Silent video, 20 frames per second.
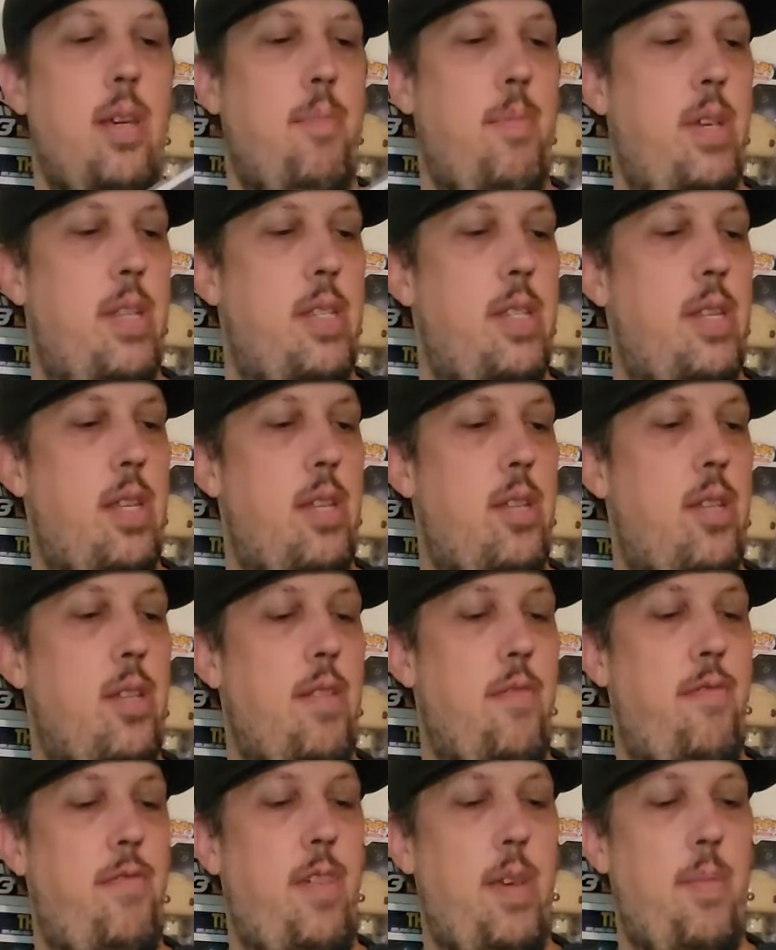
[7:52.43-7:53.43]
My son took
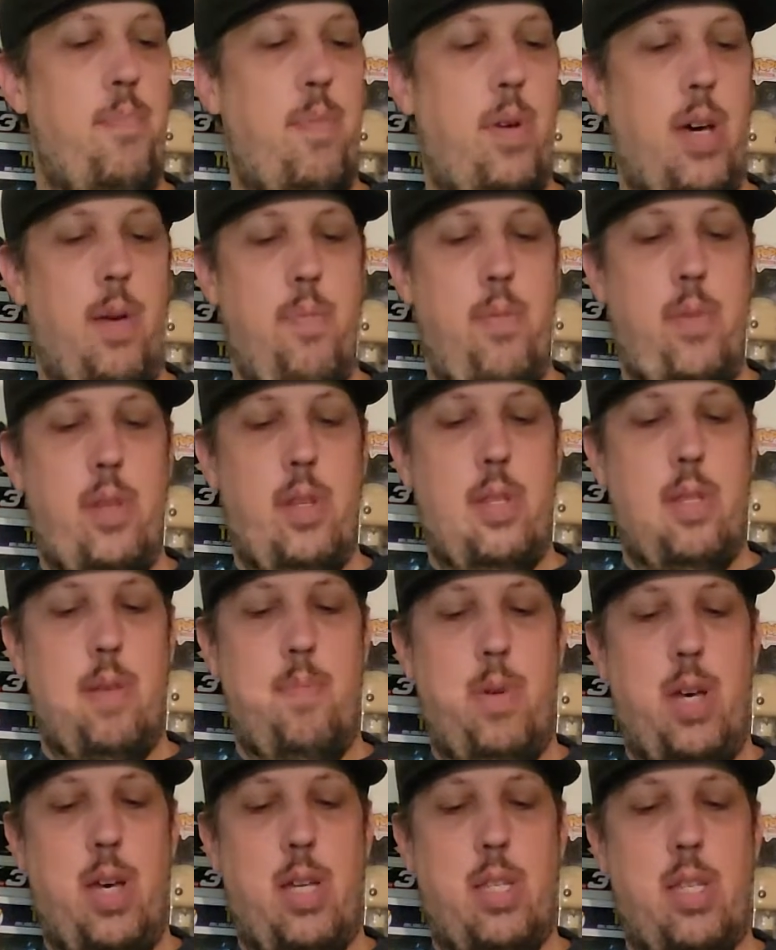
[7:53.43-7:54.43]
the fake pop, took the
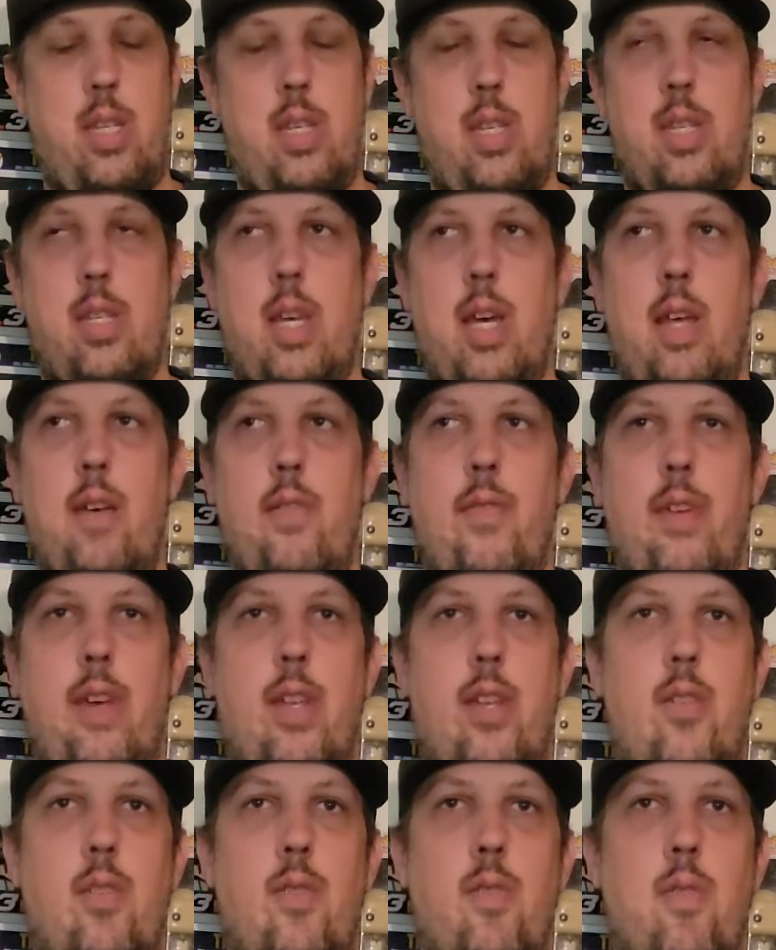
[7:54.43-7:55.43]
box, and just kind of
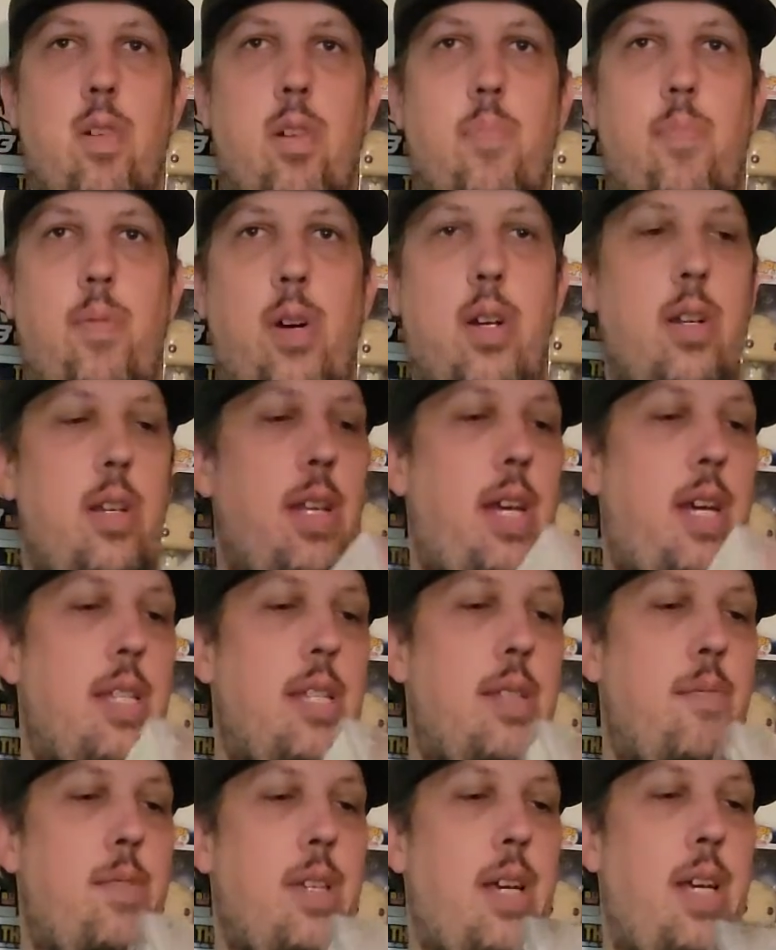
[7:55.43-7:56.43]
like tore it apart and had
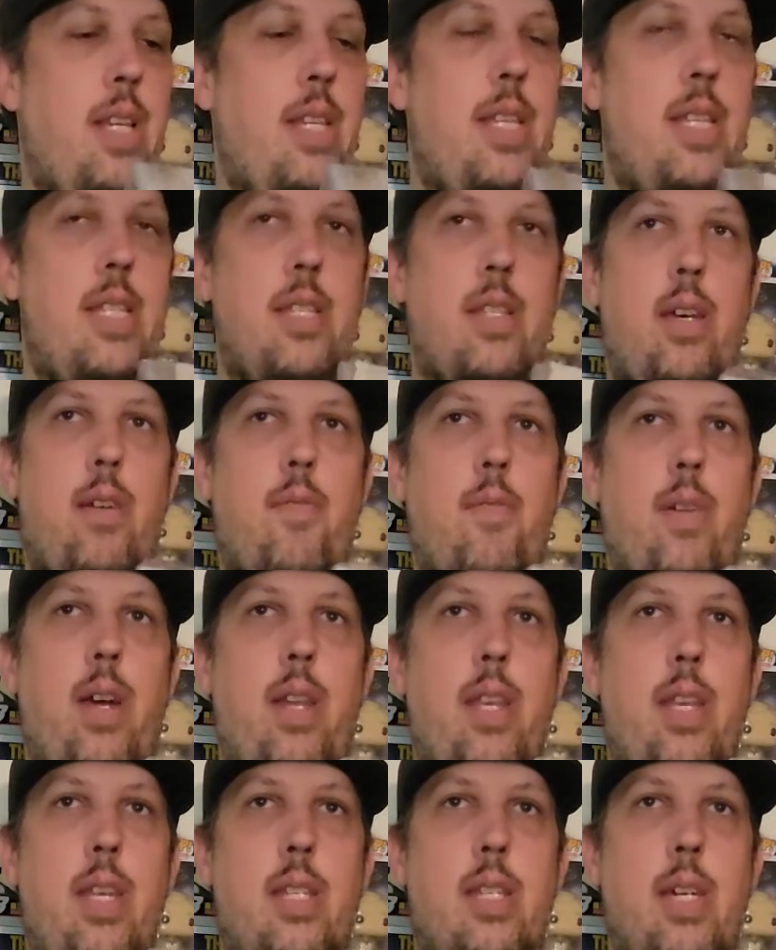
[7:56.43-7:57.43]
some Chinese uh,
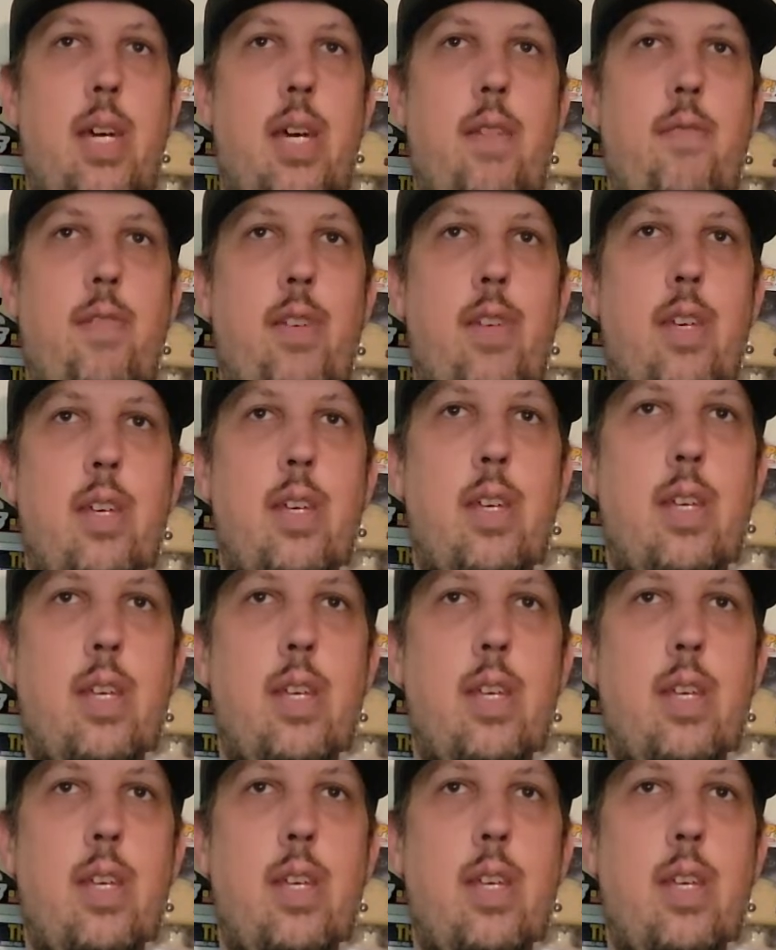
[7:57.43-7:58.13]
writing inside of it.